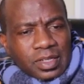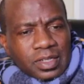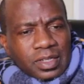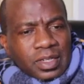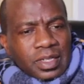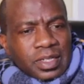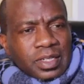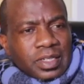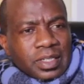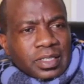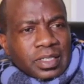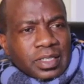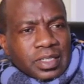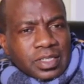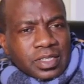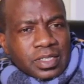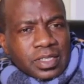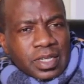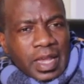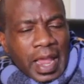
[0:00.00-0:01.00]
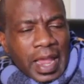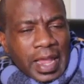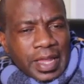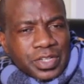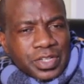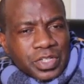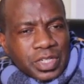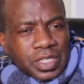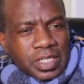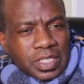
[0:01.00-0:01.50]
In this
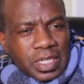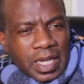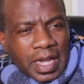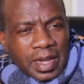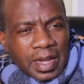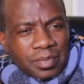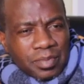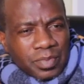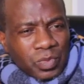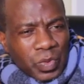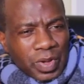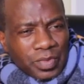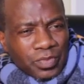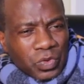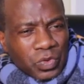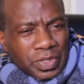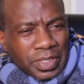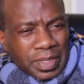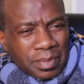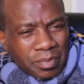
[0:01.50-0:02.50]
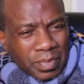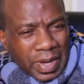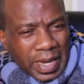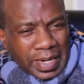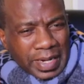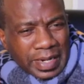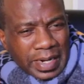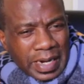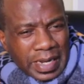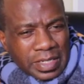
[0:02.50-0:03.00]
age and time, we've got the
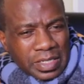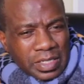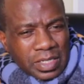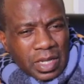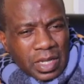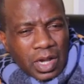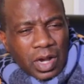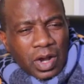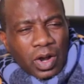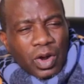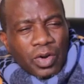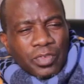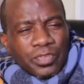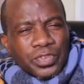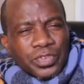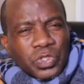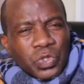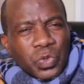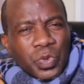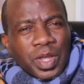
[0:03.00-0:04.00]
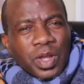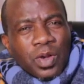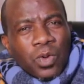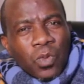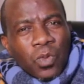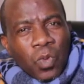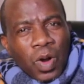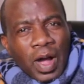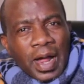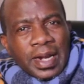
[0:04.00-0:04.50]
madness of
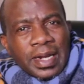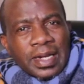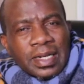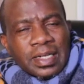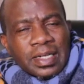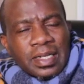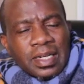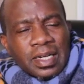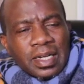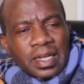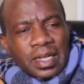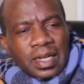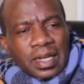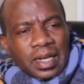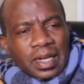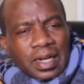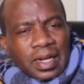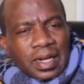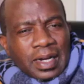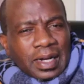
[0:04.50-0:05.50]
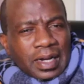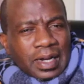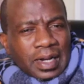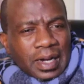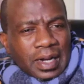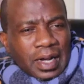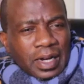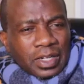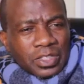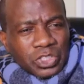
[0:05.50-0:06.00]
doing one
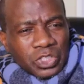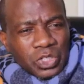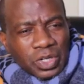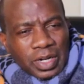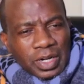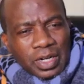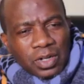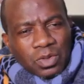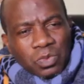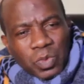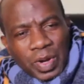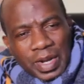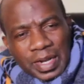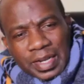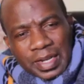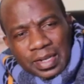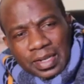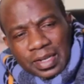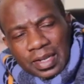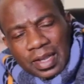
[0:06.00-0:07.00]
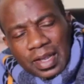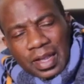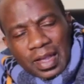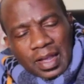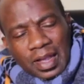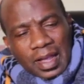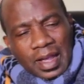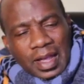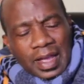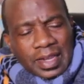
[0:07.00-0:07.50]
cultural wedding
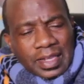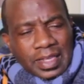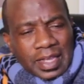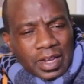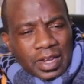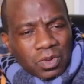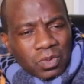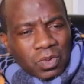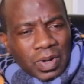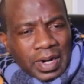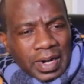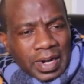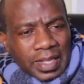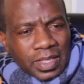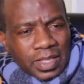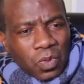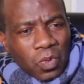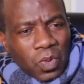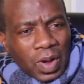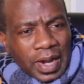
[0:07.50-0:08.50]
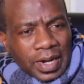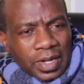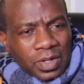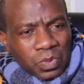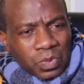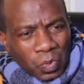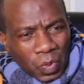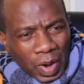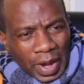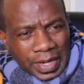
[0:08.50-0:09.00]
and then another
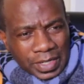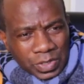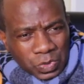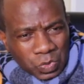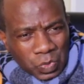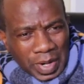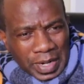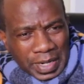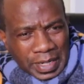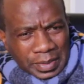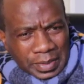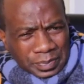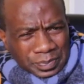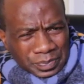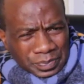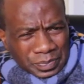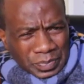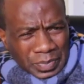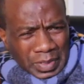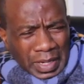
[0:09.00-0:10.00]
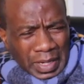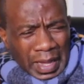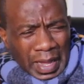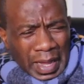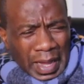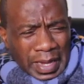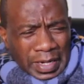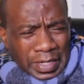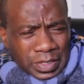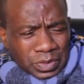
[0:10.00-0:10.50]
one white wedding,
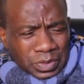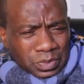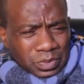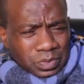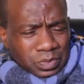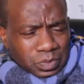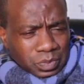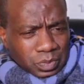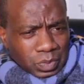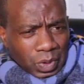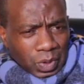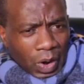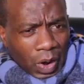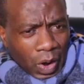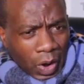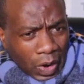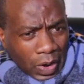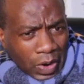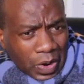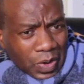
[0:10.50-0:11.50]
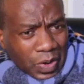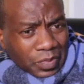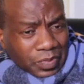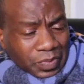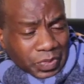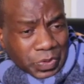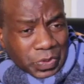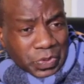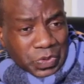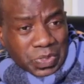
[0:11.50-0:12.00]
and all
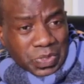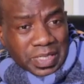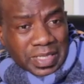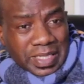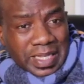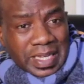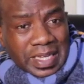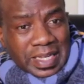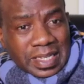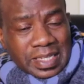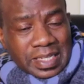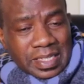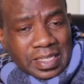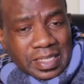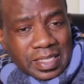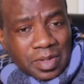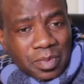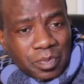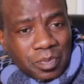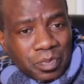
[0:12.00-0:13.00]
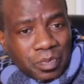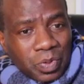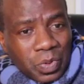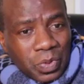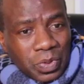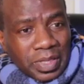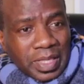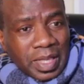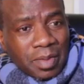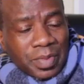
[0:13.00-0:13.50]
of those things
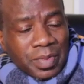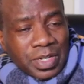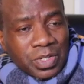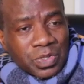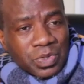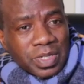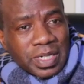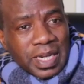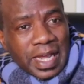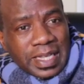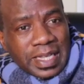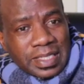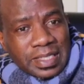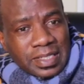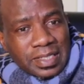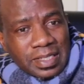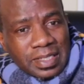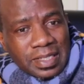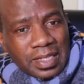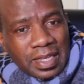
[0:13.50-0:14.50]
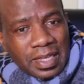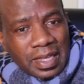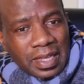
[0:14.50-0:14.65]
put them into debts.